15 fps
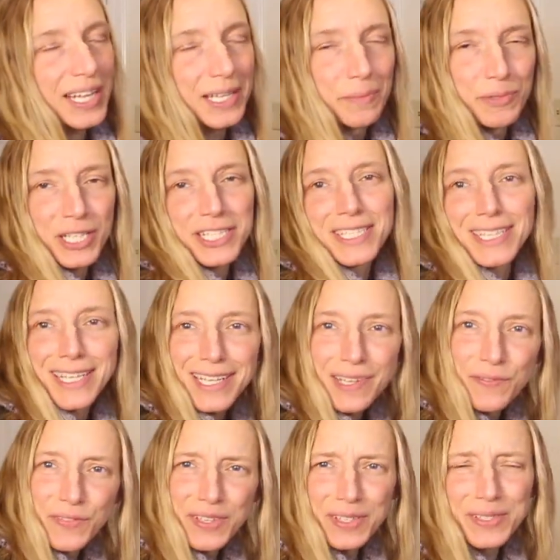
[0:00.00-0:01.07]
I keep touching it,
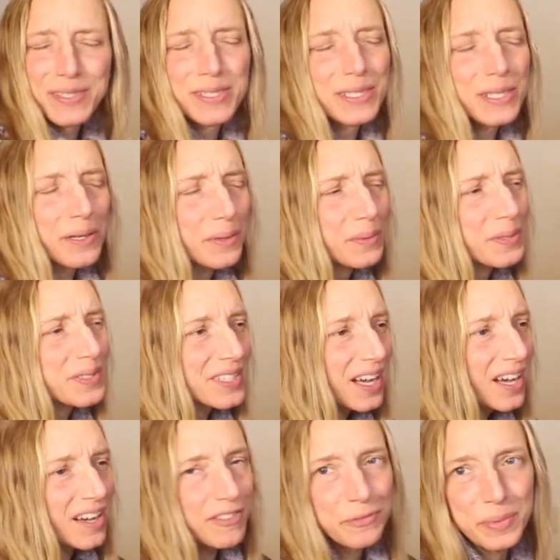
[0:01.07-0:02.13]
it feels so
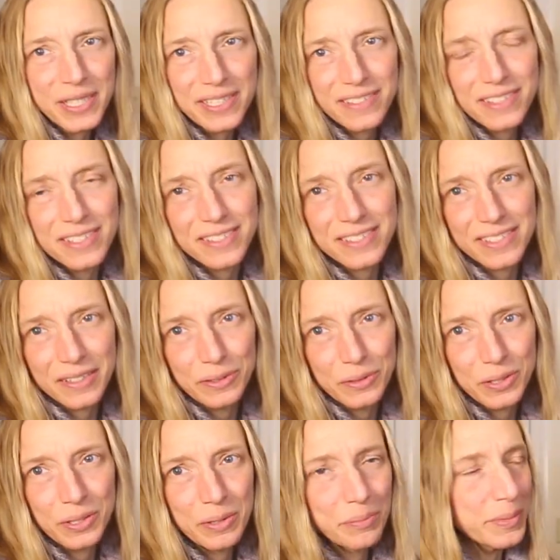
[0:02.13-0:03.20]
soft because of the silk